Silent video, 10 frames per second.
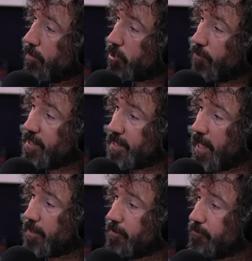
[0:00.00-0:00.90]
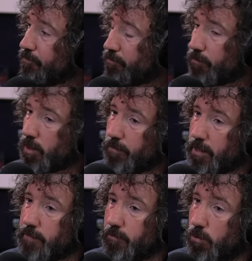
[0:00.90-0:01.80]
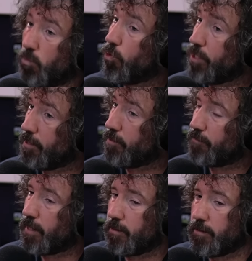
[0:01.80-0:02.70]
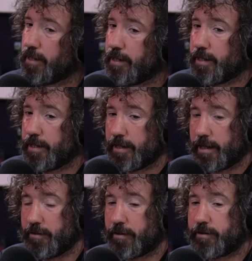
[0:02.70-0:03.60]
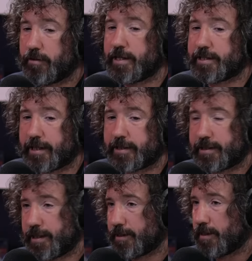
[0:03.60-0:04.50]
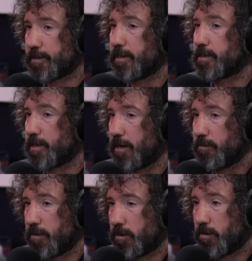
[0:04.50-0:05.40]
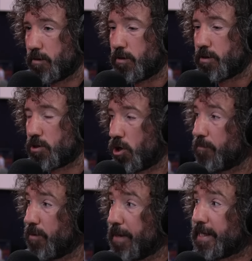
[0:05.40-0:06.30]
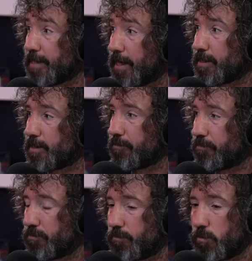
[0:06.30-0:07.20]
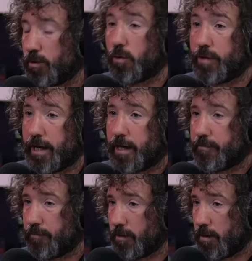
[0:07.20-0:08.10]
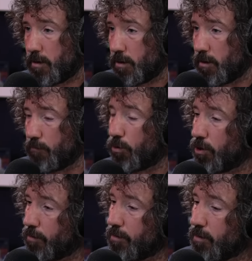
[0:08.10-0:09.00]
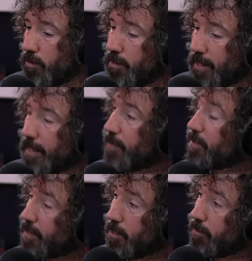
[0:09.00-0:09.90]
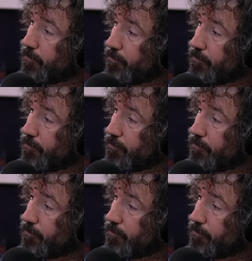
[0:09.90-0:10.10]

The Crazy Gang beat Liverpool 1 0 in the final. In the 36 seasons since then, the top, the big six, we know they are, they've won it on 90%